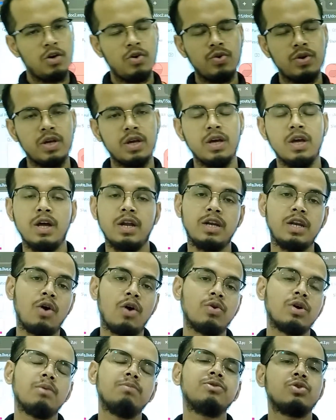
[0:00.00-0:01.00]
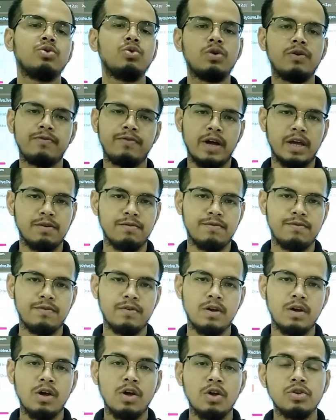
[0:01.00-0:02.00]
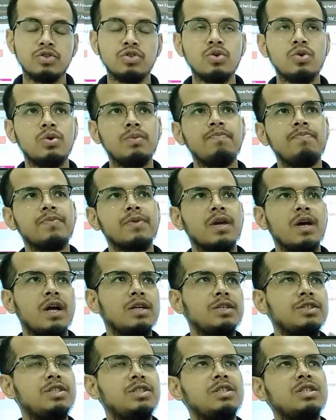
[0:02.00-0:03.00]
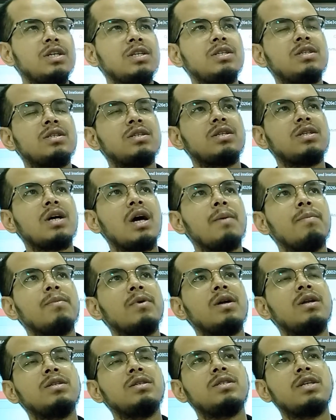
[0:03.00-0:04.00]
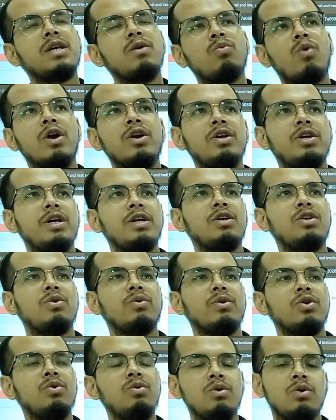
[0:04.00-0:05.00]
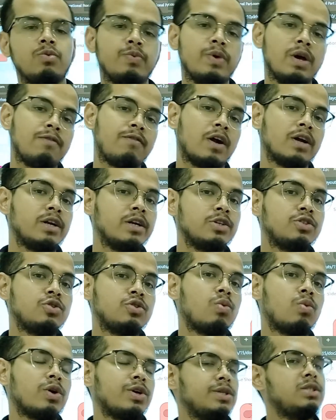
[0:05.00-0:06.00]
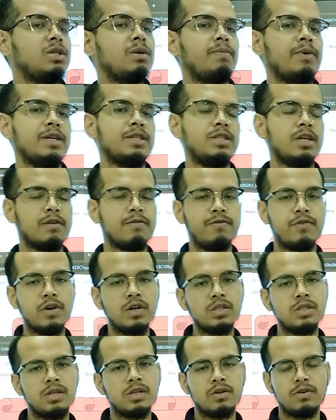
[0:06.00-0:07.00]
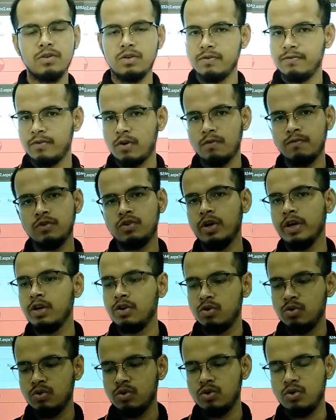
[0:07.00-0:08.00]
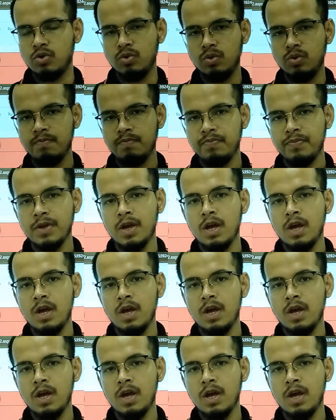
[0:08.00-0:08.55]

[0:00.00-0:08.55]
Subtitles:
Okay, now comes root 5. So just I'm gonna say one thing to you. We have understood what is the basic. First of drawing root 2,